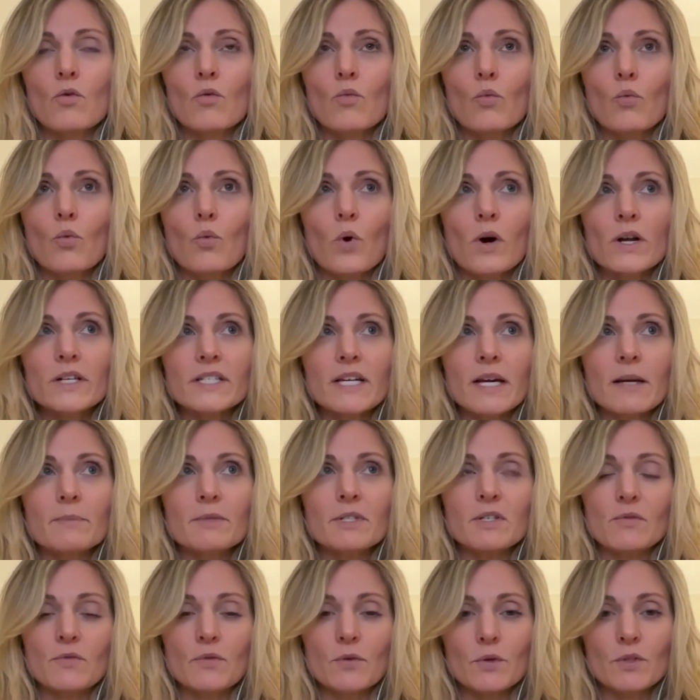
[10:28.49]
what types
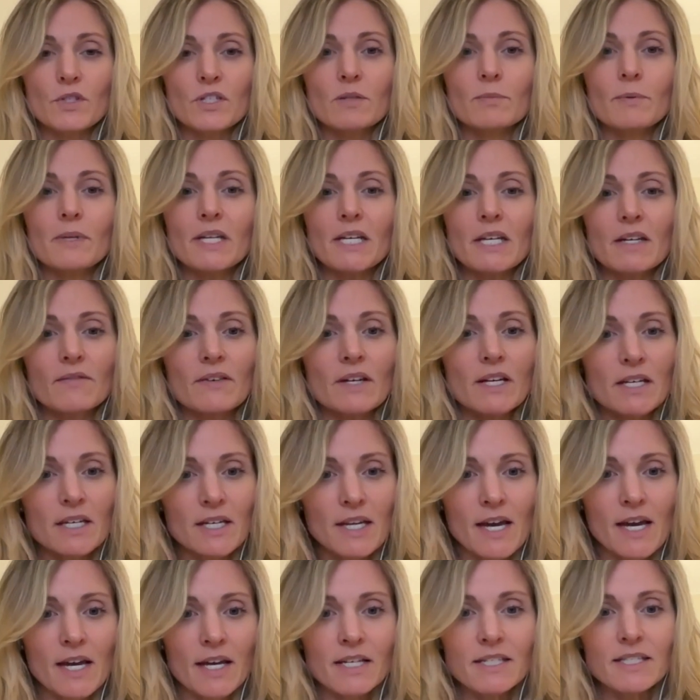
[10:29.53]
of foods to be giving
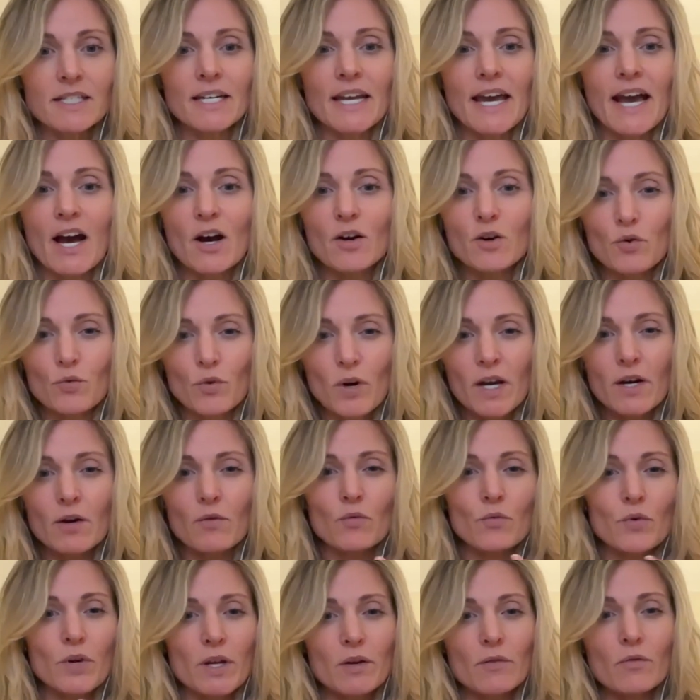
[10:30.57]
next and how to kind
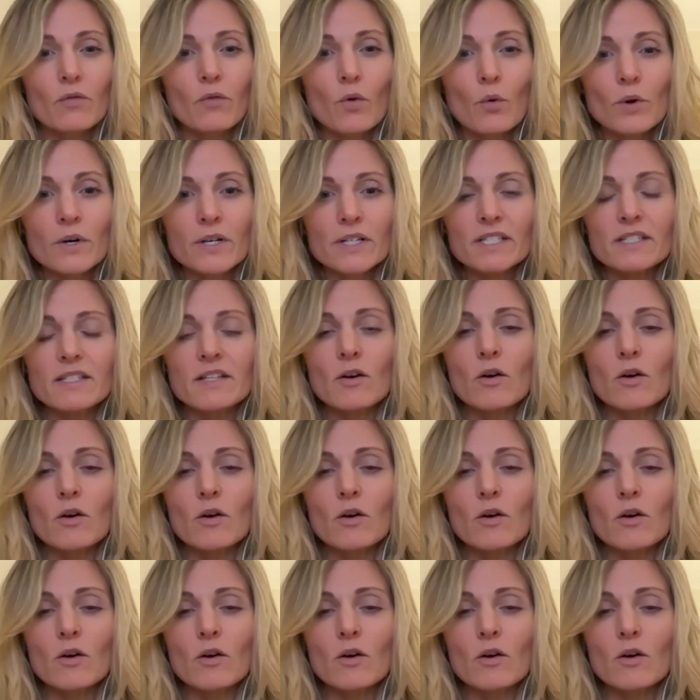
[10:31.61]
of reinforce